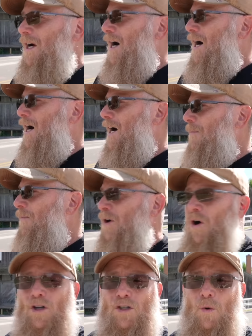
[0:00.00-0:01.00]
Um,
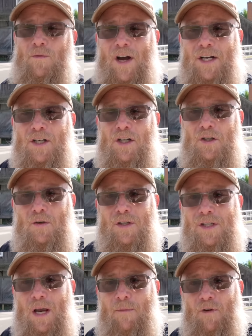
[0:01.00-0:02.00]
also invite you to do the
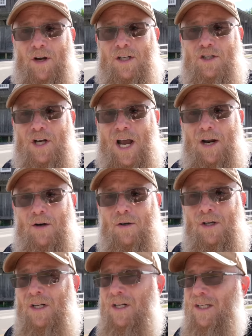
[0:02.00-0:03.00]
same for his channel.
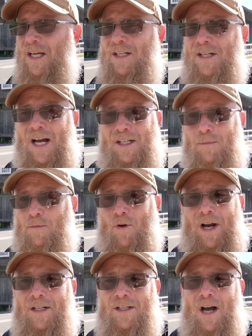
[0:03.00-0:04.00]
Kid's got some
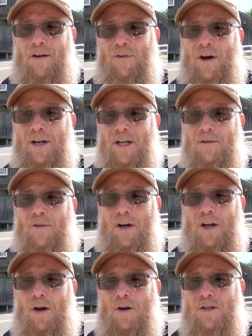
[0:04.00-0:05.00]
great stuff on his
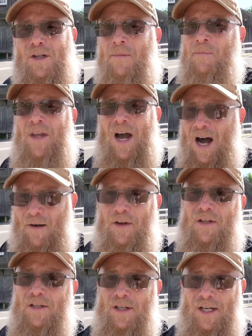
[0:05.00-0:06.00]
videos.
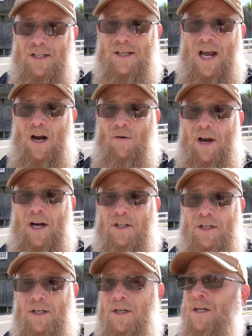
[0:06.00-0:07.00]
Obviously his
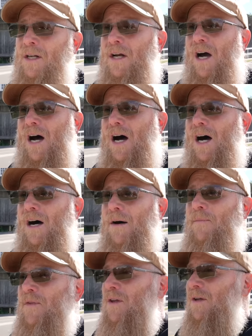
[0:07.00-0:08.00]
narration,
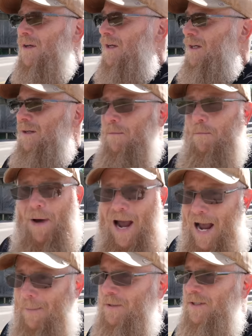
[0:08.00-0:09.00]
um,
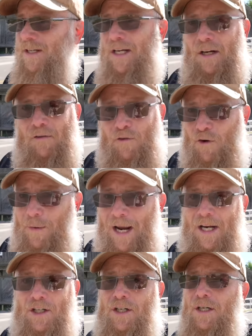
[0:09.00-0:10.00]
maps,
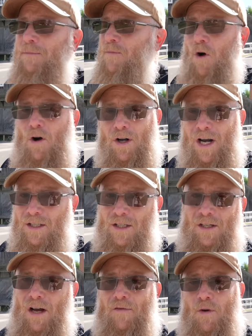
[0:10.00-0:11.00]
information, all kinds of
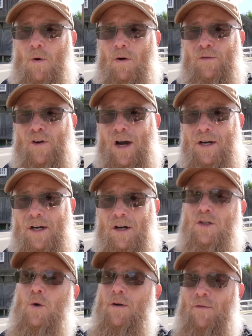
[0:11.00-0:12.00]
stuff you won't find here.
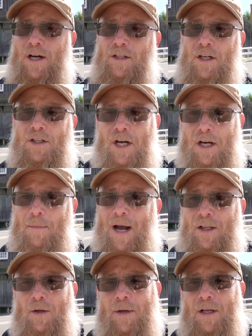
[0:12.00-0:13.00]
So I invite you to check him
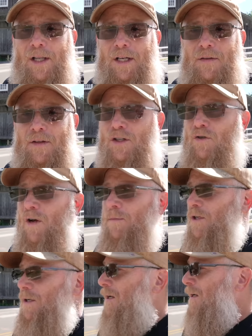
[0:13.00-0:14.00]
out. There'll be a link in the
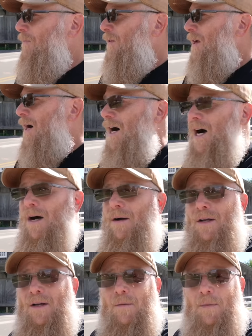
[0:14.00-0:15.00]
description. Uh,
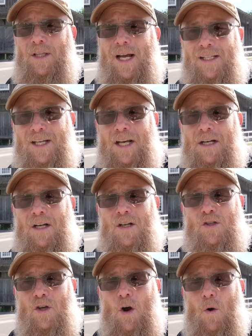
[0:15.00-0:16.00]
but that's it.
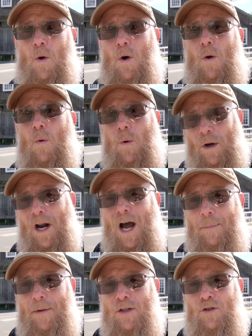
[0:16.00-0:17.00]
So we're going to
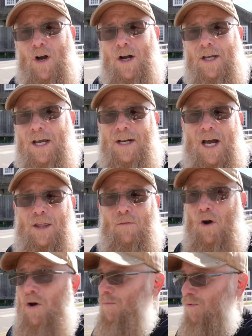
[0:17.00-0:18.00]
hop in the truck, head down the
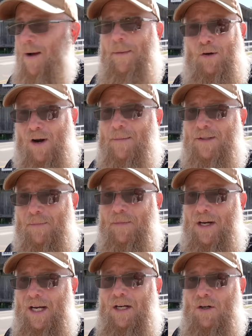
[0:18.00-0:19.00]
road, and probably grab
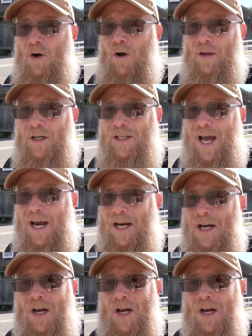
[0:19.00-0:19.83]
something to eat and call it a day.